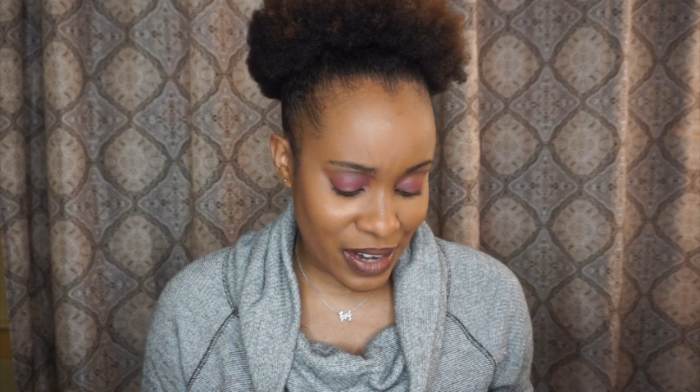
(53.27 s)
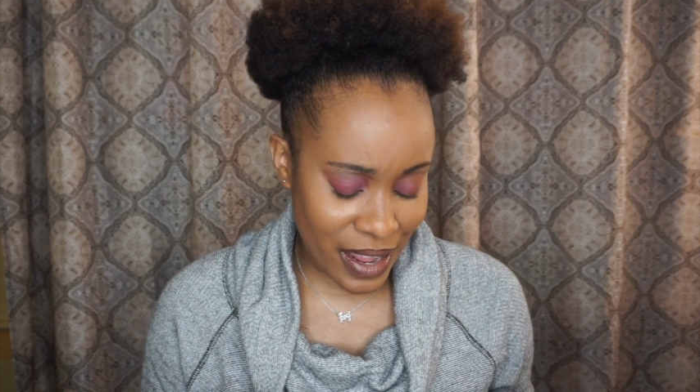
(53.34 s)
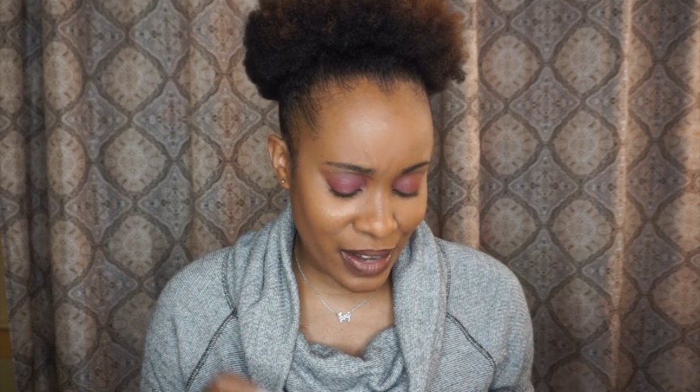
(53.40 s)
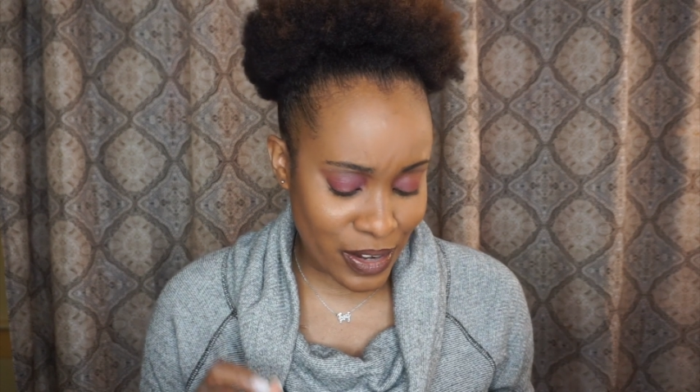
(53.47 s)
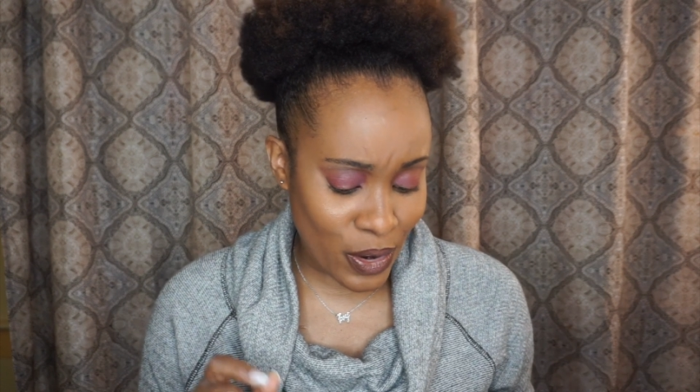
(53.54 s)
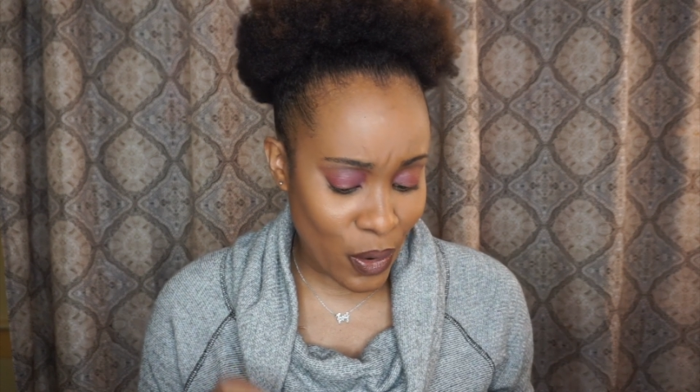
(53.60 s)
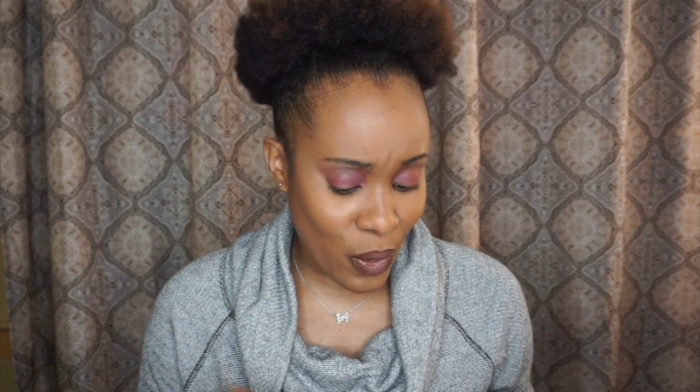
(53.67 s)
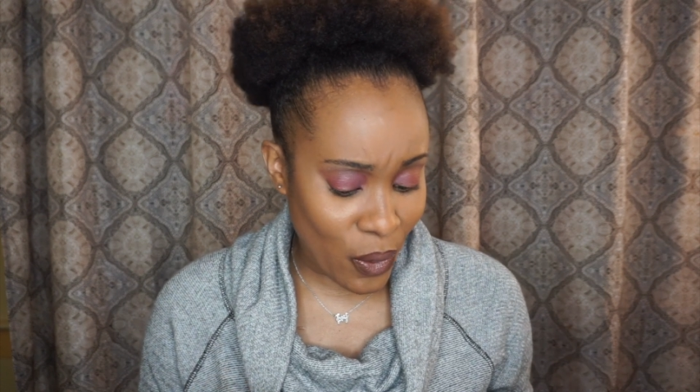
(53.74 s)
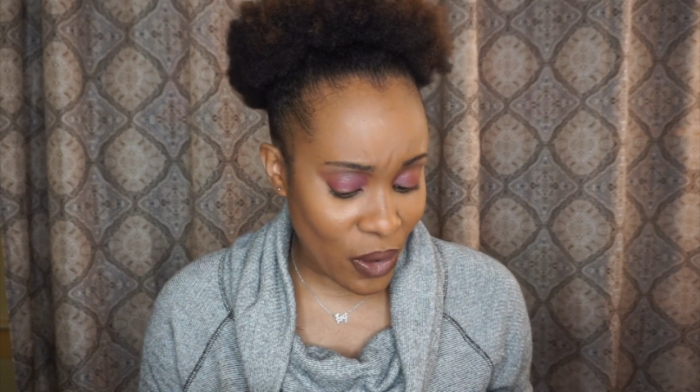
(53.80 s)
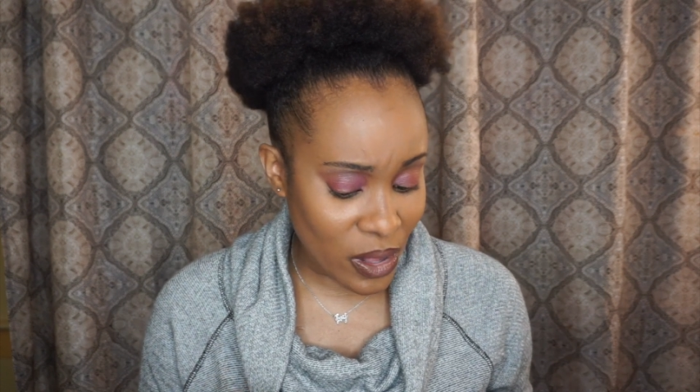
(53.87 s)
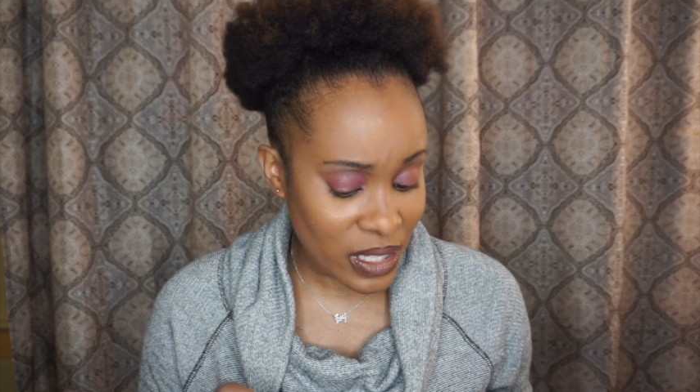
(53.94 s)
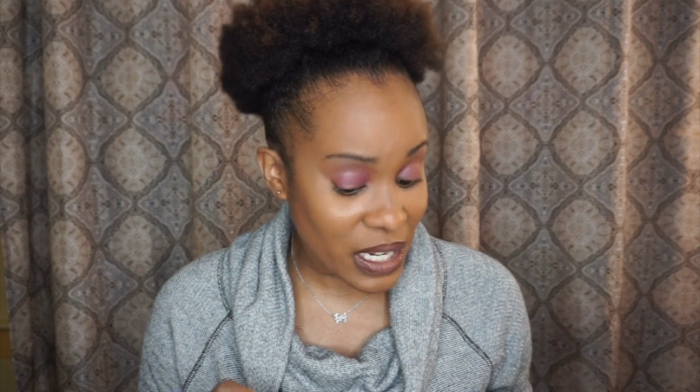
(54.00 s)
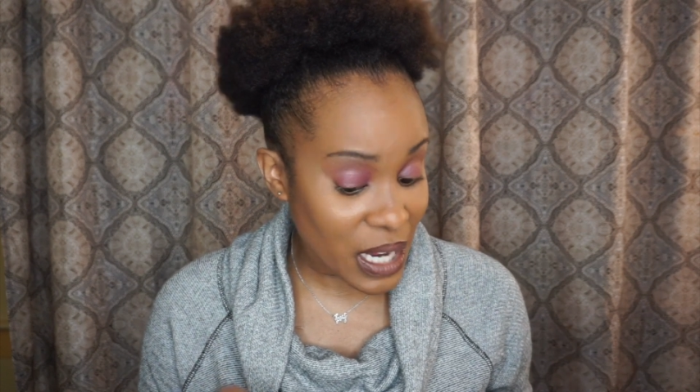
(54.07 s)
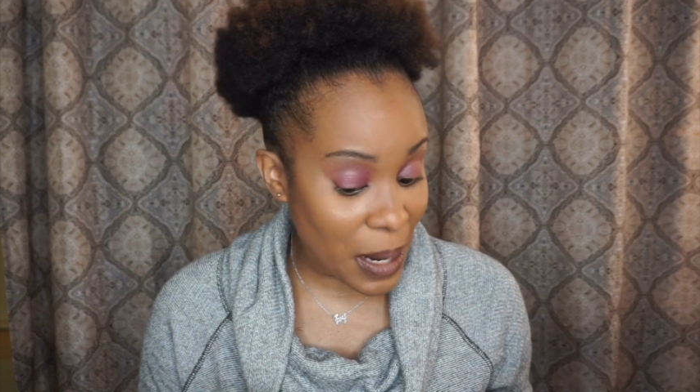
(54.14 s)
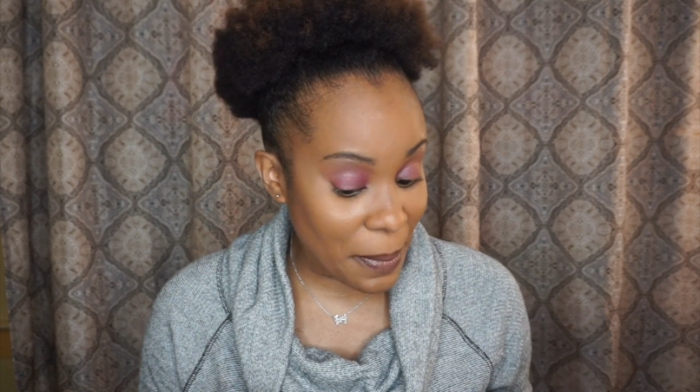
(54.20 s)
and the all
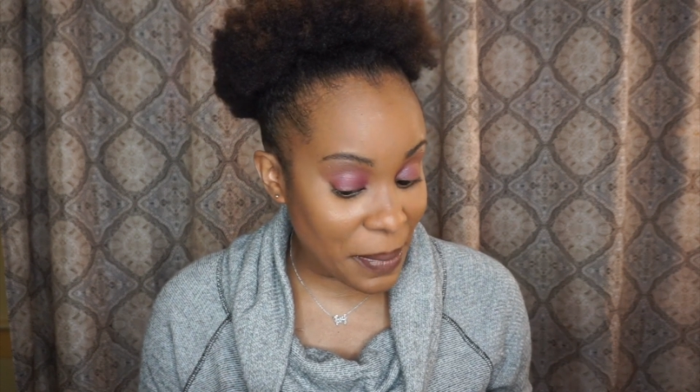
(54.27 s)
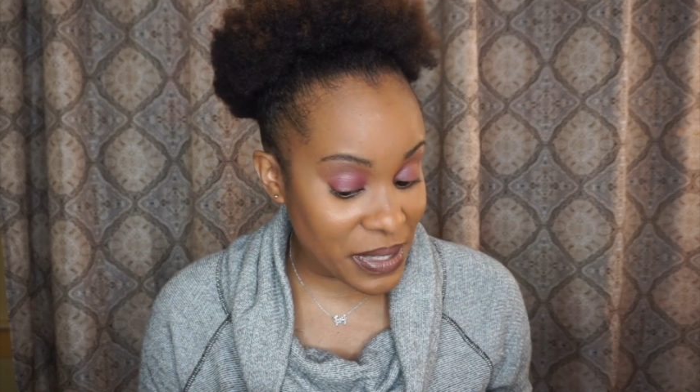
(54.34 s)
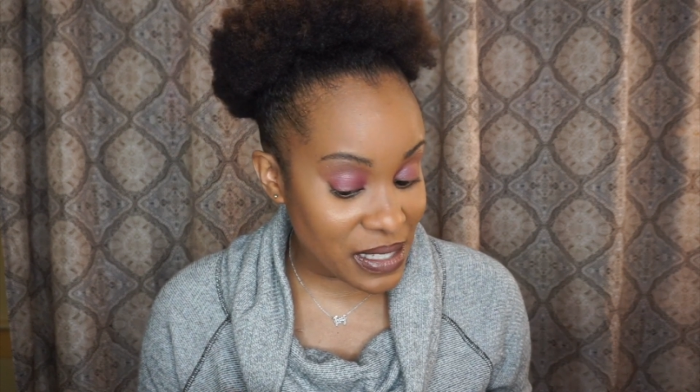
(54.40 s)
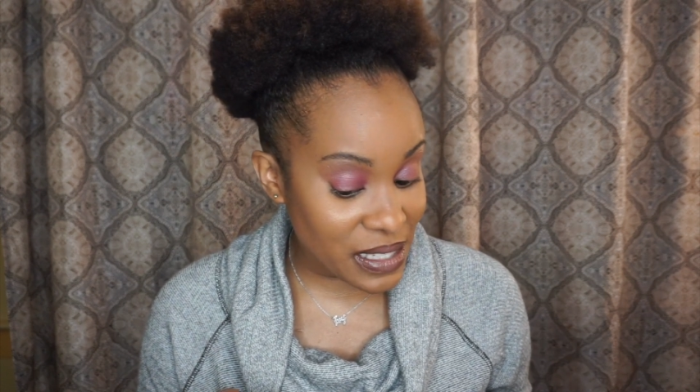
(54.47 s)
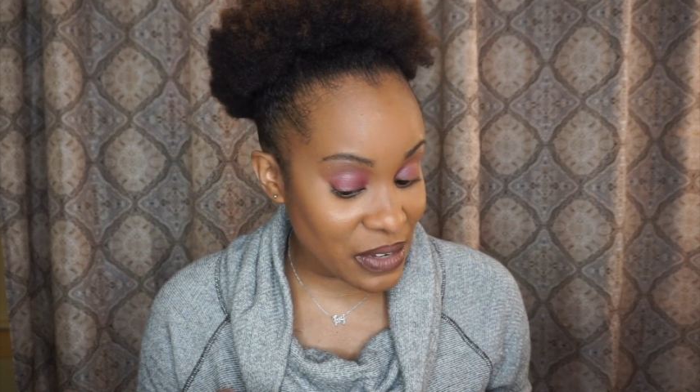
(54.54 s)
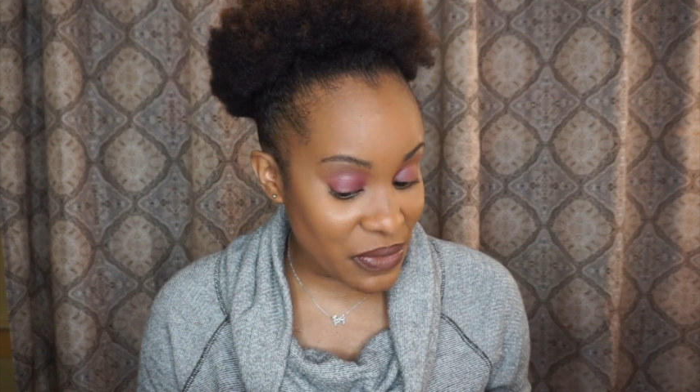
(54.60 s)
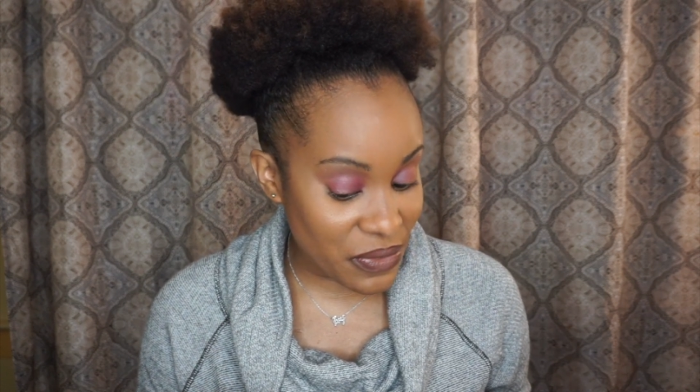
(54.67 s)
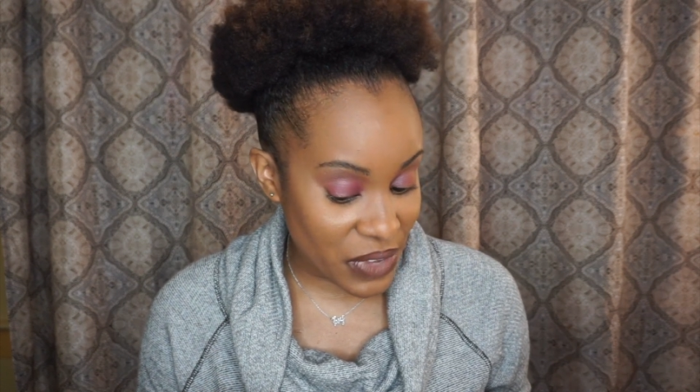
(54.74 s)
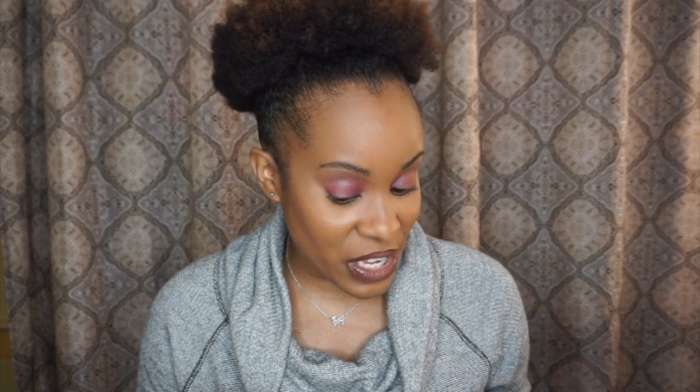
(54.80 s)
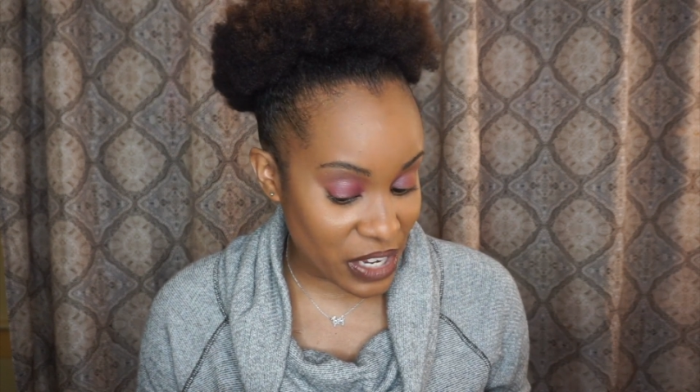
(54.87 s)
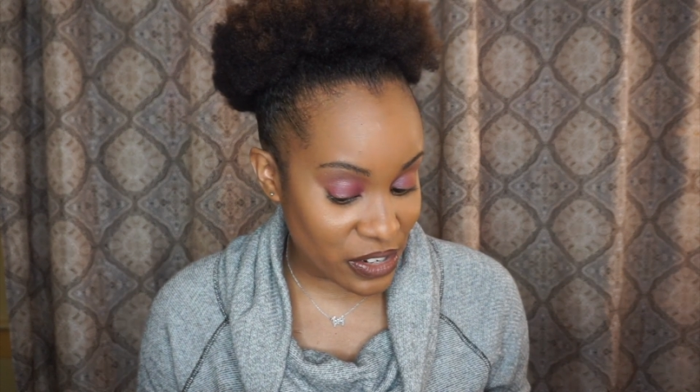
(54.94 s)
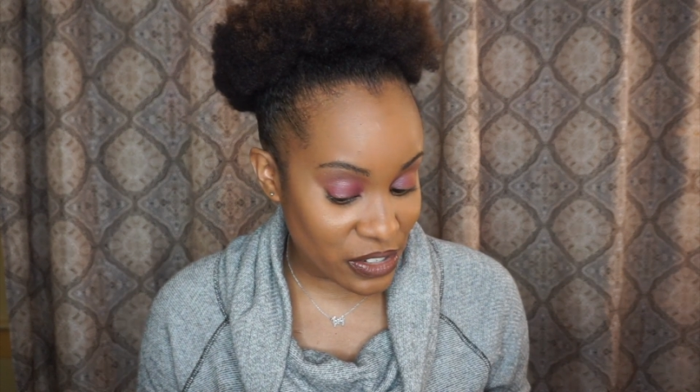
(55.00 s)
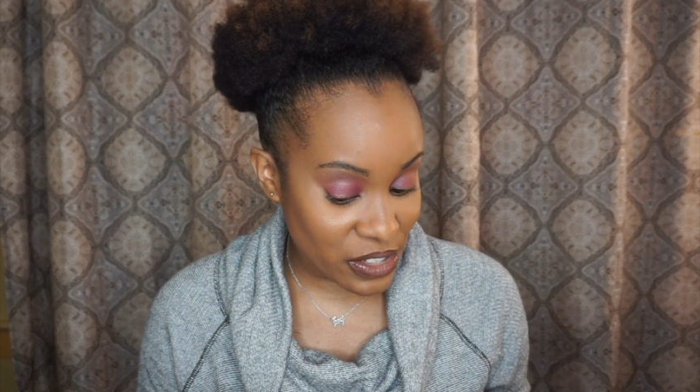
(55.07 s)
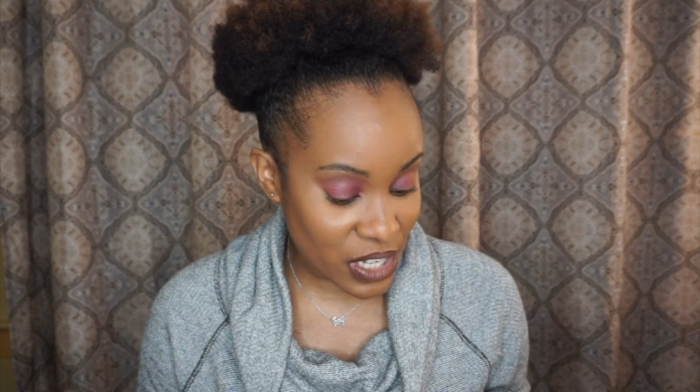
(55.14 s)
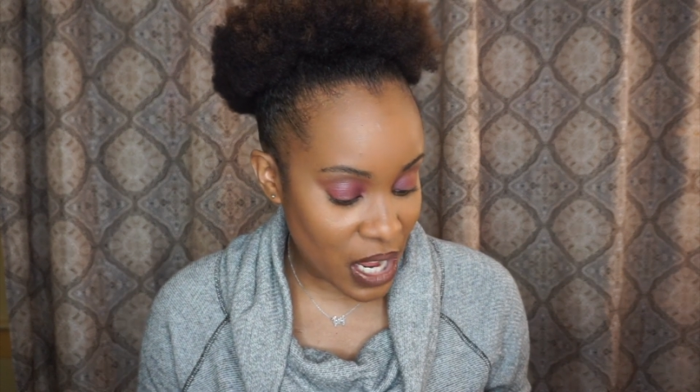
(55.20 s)
encompassing
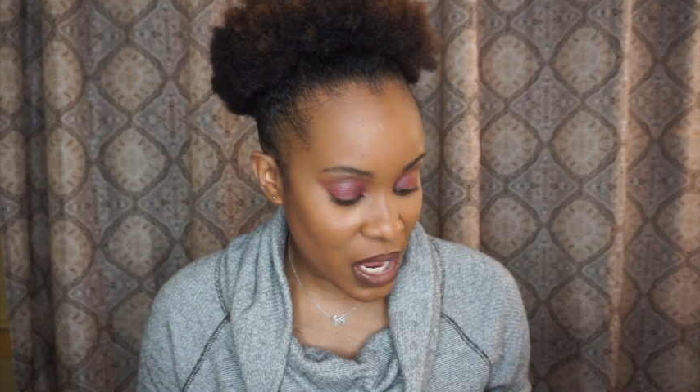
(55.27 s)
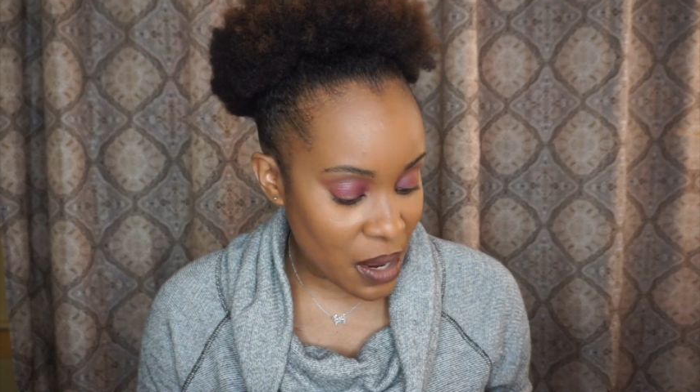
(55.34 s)
fears,